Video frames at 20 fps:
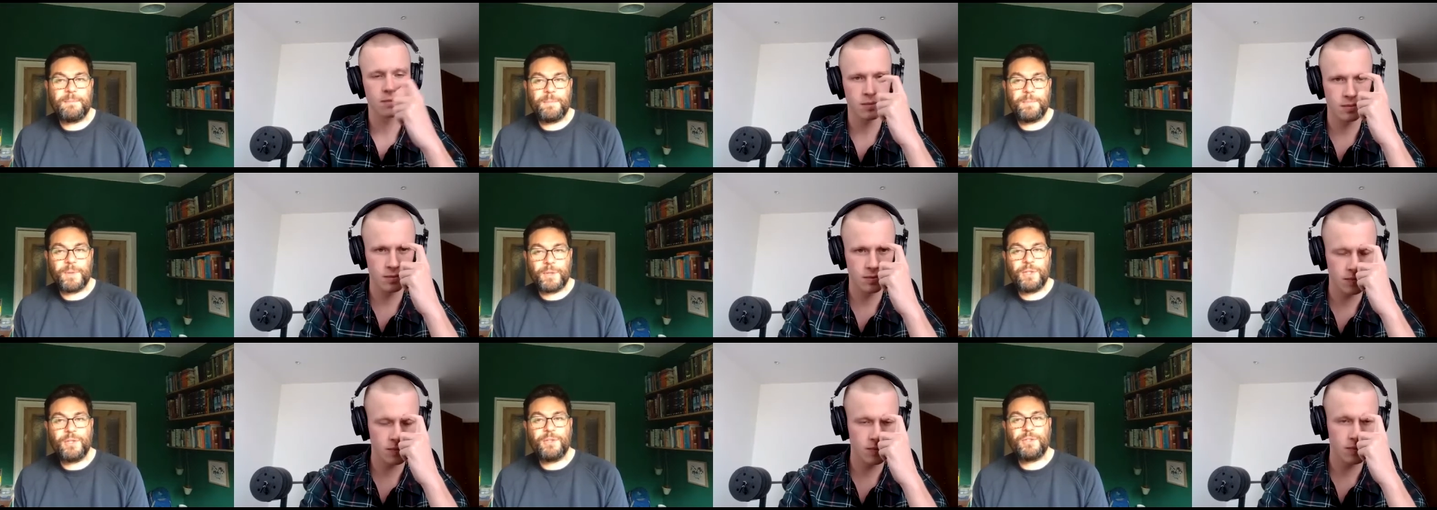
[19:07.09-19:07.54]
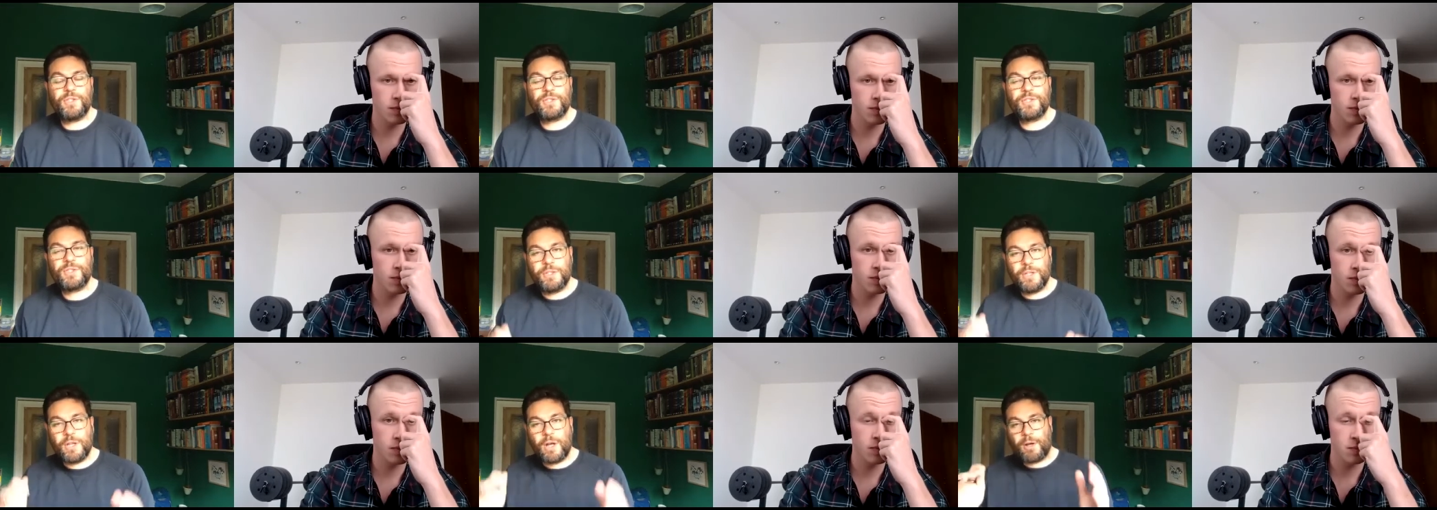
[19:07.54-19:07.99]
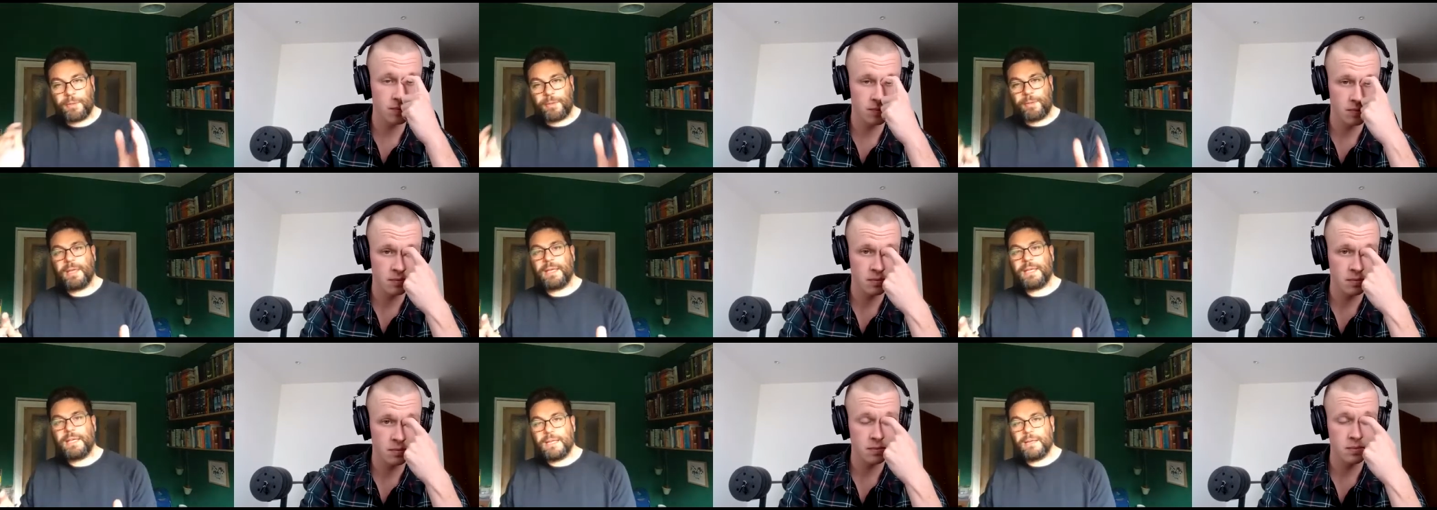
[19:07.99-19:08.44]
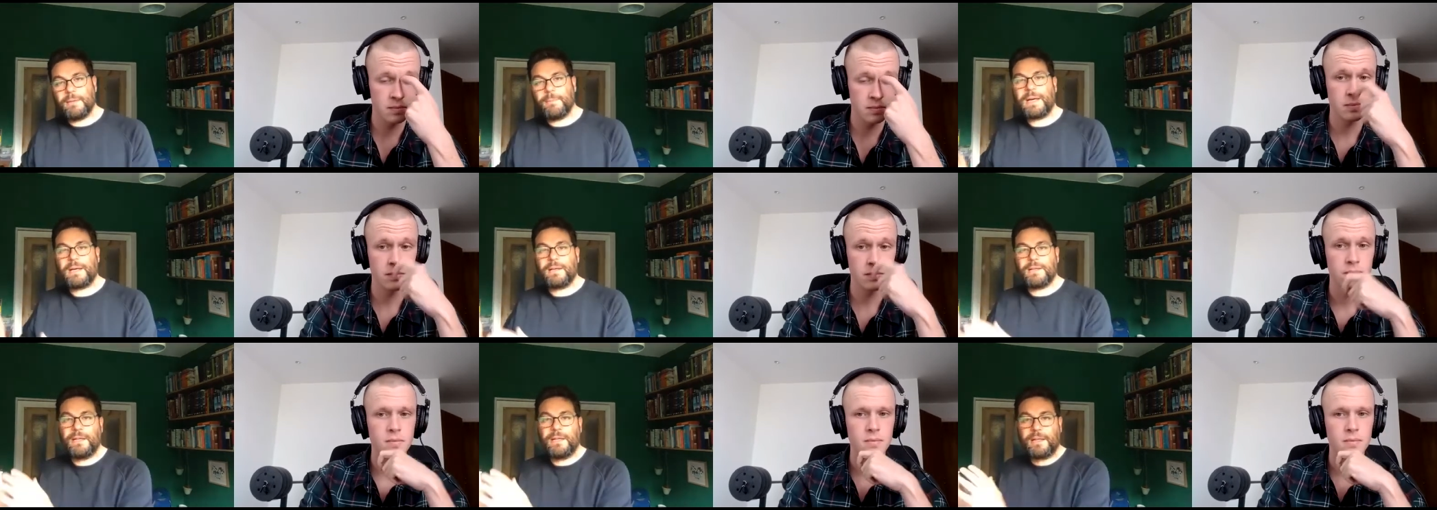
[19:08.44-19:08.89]
Speaker 1: But you're just not thinking
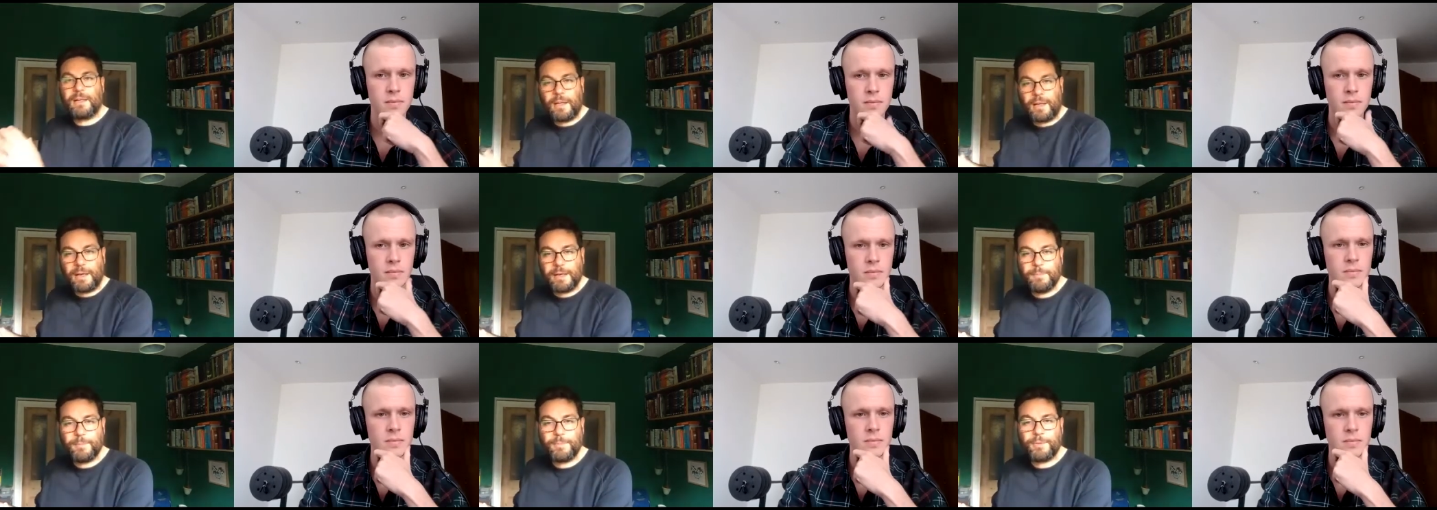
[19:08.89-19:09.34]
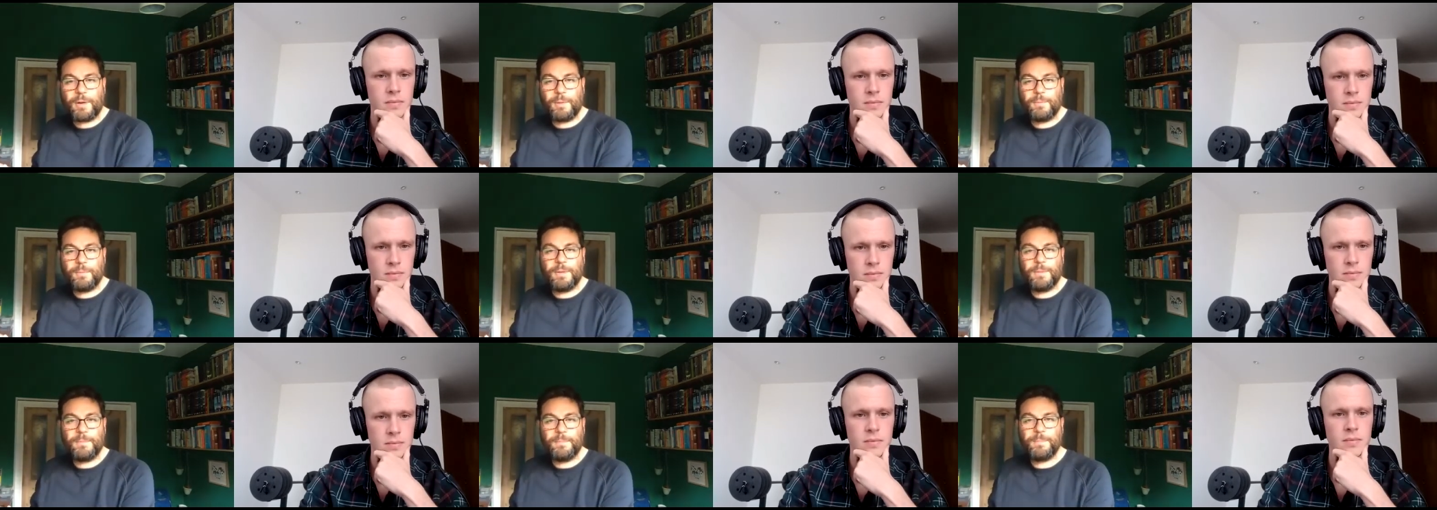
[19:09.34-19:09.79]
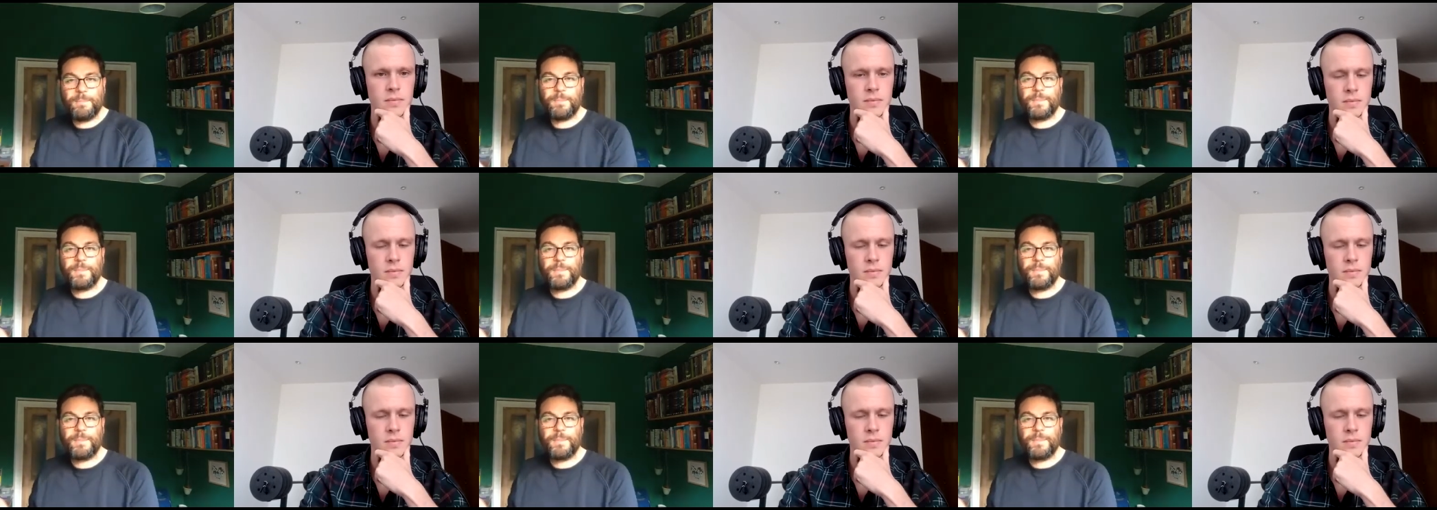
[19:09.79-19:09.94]
about your client problem.